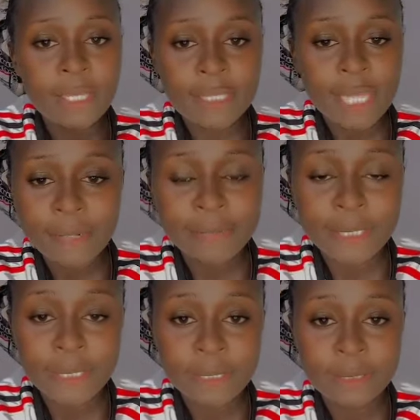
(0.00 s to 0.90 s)
Tell
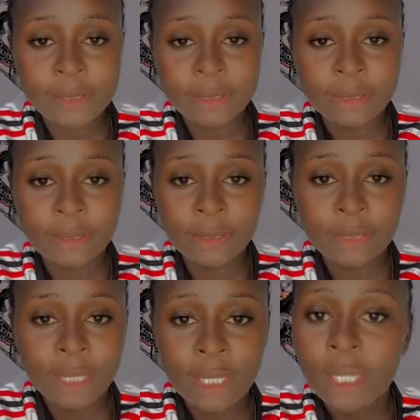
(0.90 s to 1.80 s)
me.
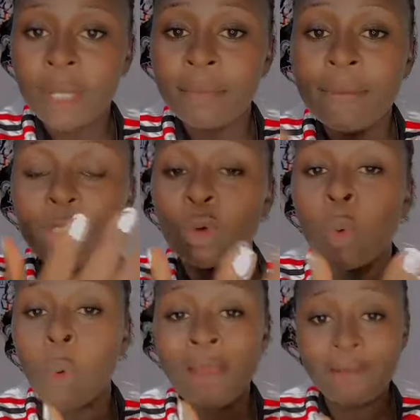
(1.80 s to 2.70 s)
But
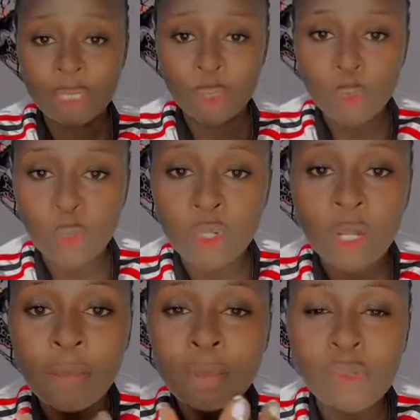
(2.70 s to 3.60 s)
whoever took
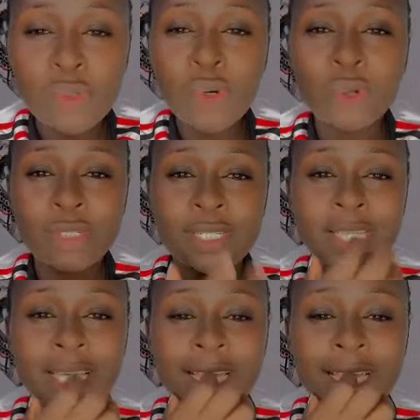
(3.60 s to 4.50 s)
Bruno's